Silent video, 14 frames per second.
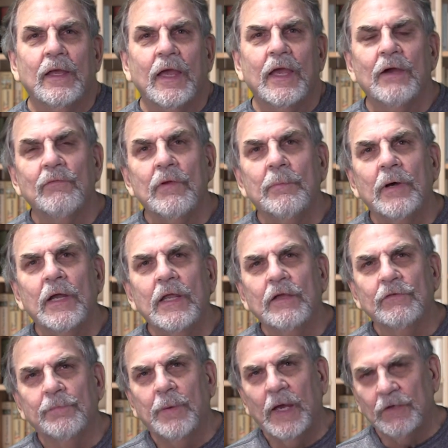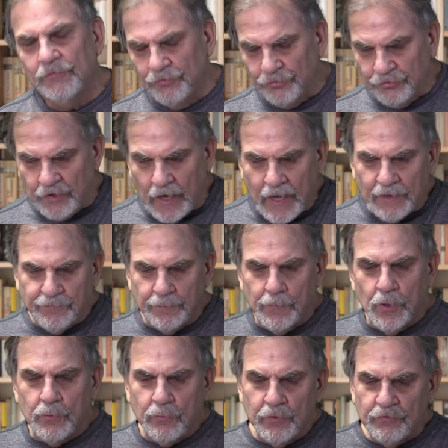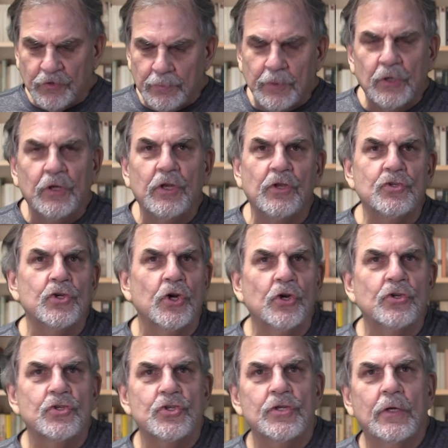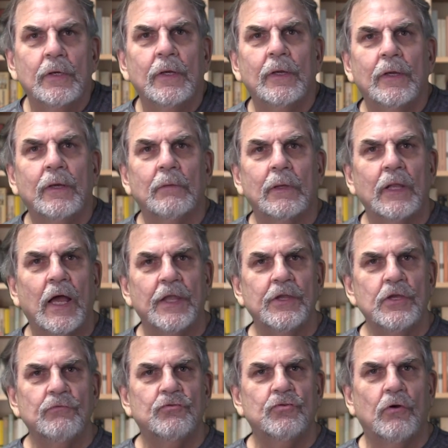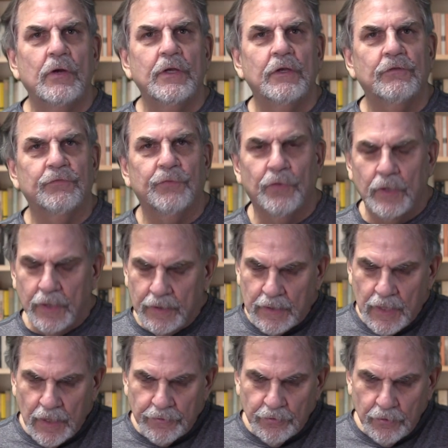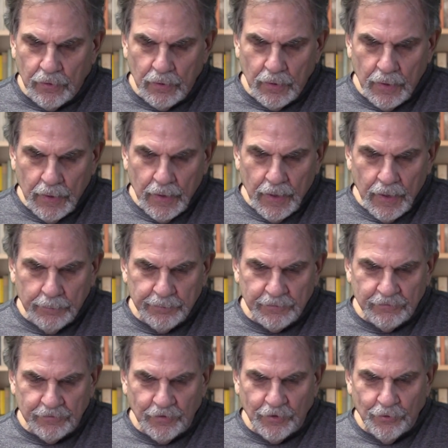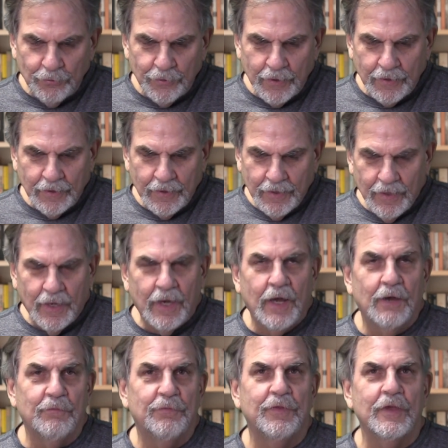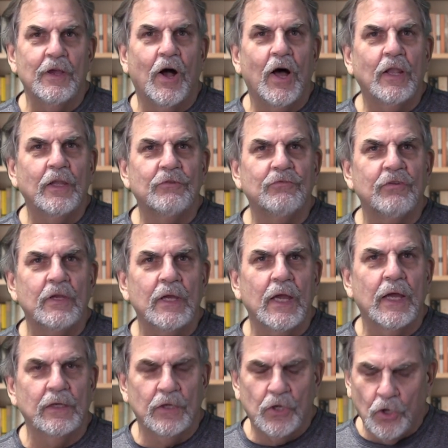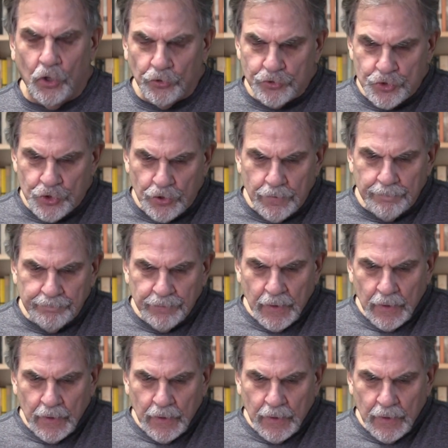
Hey everybody, it's Pastor Scott from Oak Ridge Community Church. Glad that you joined us for another episode of Theology and Culture.